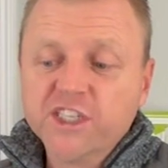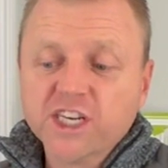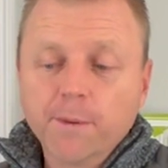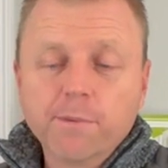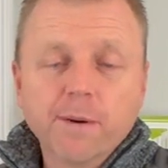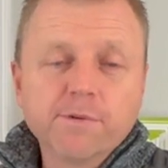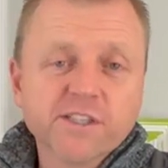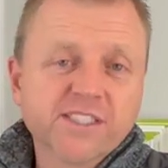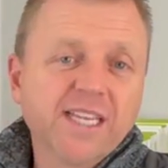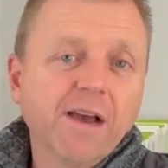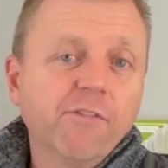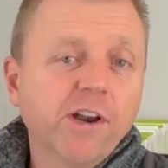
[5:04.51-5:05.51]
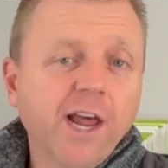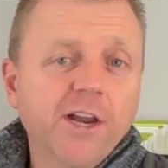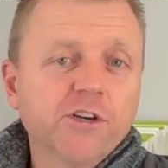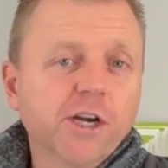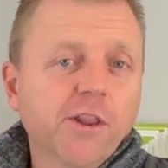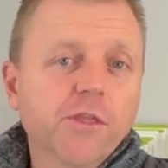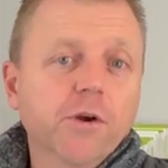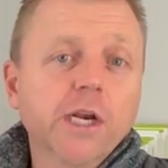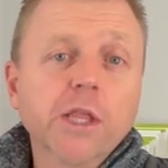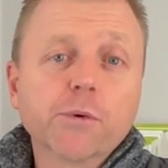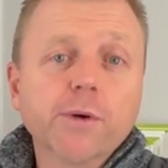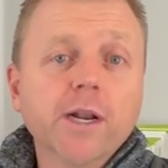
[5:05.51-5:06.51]
to jump up to
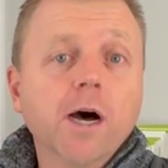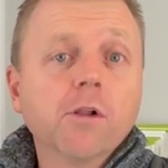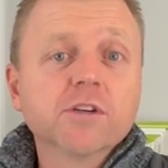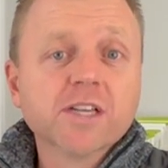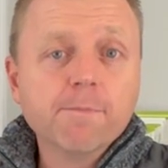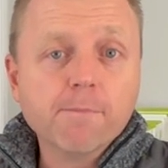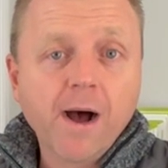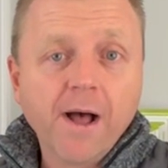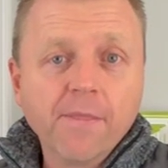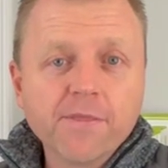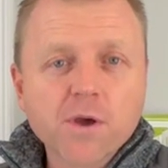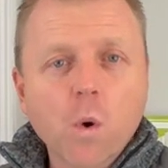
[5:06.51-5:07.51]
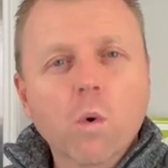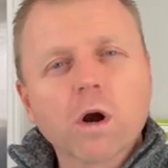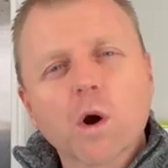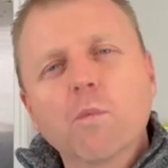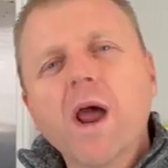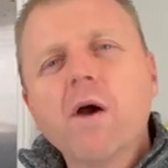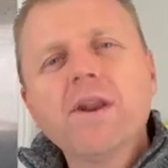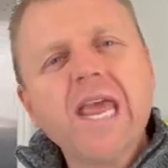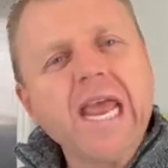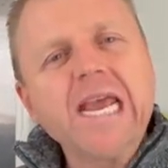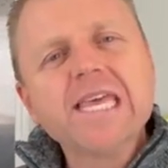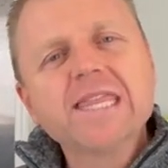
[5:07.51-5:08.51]
$733 a month, or around
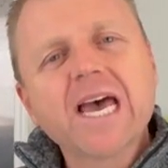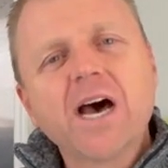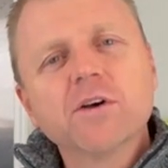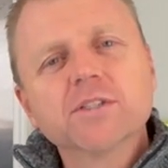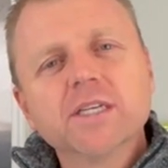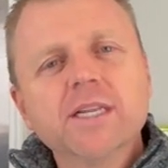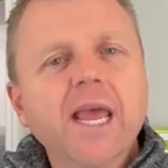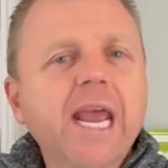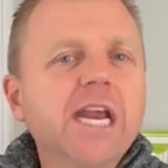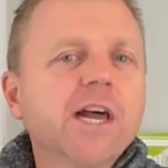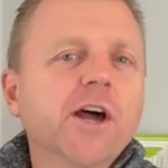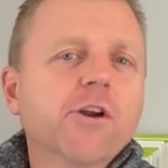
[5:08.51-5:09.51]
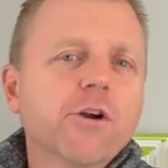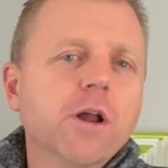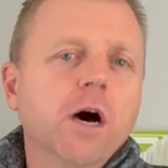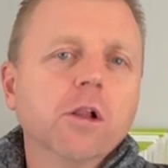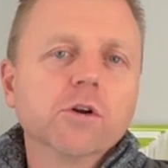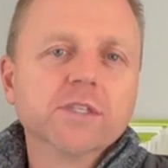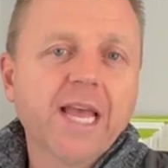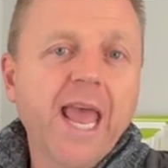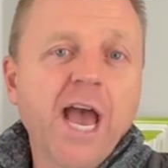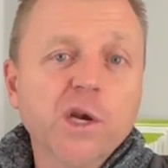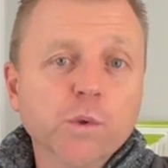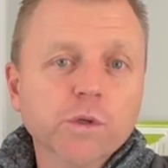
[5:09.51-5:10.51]

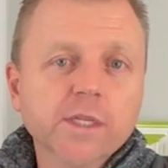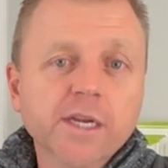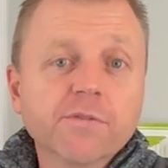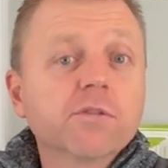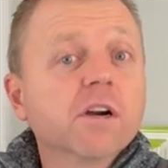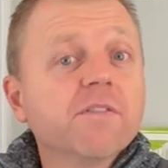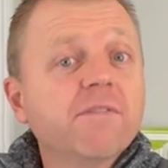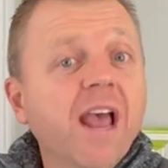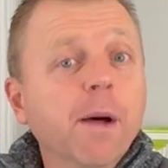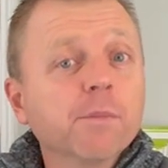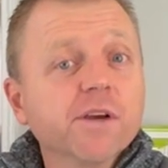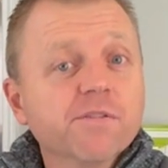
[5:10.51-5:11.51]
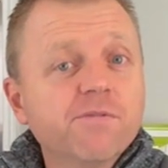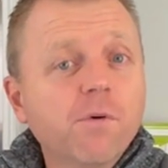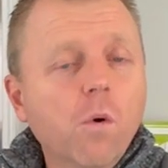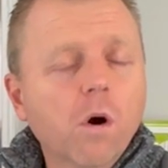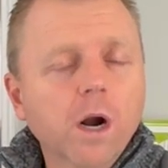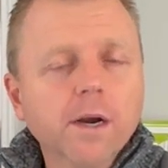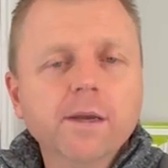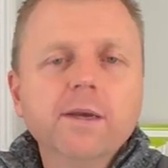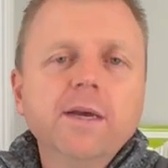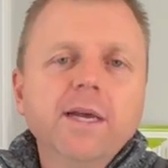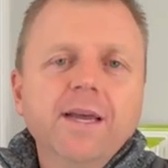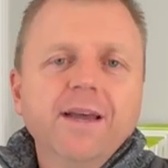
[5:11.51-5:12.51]
$8,800 annually for a family of four.
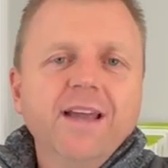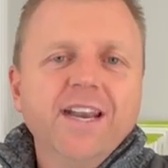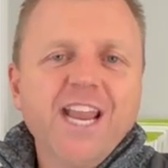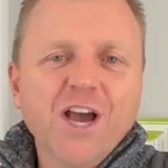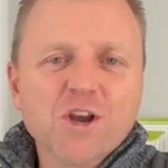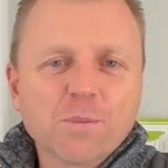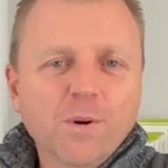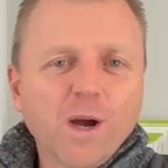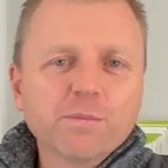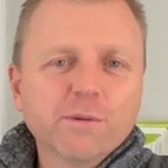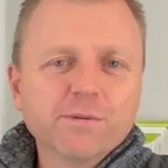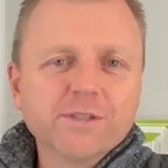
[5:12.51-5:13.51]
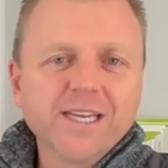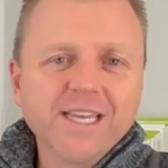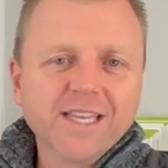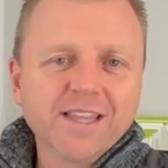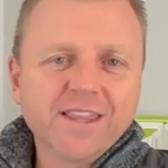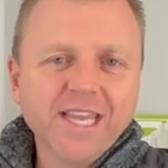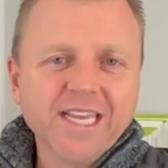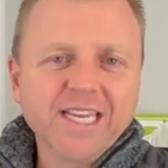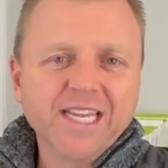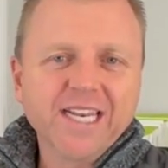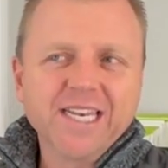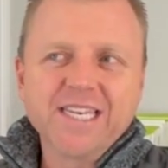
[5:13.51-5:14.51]
Now, you're probably
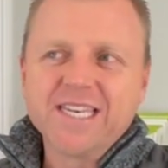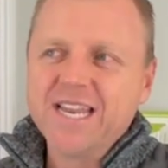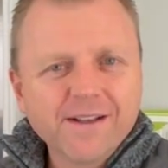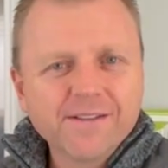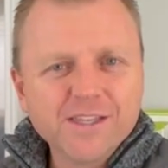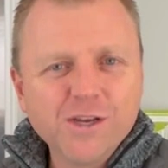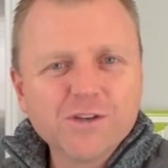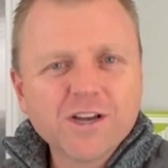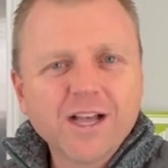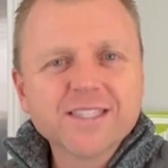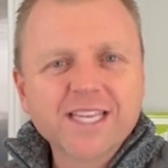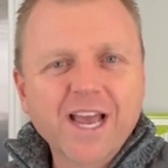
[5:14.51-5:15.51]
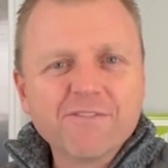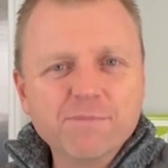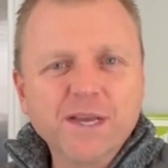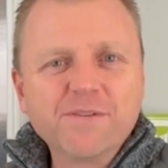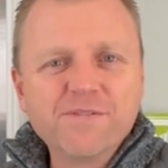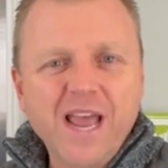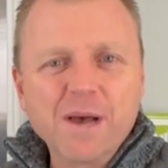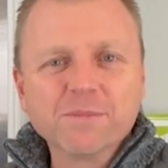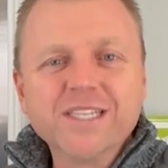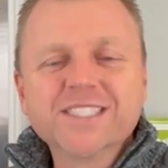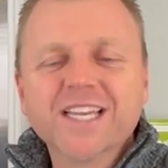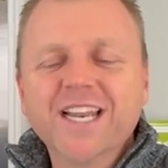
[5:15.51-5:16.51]
thinking, Utahns have big
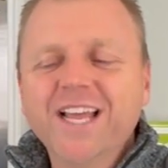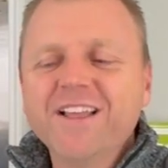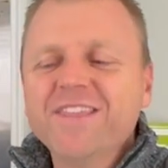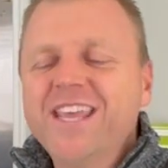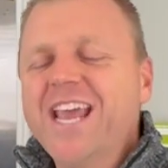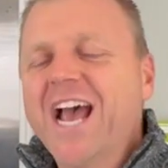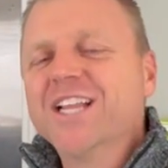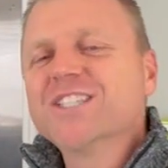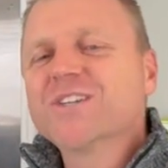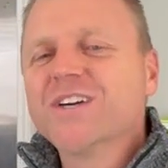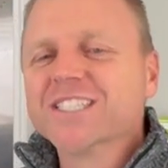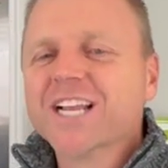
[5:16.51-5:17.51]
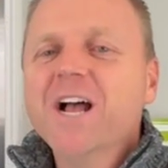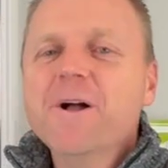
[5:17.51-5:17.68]
families, and the answer is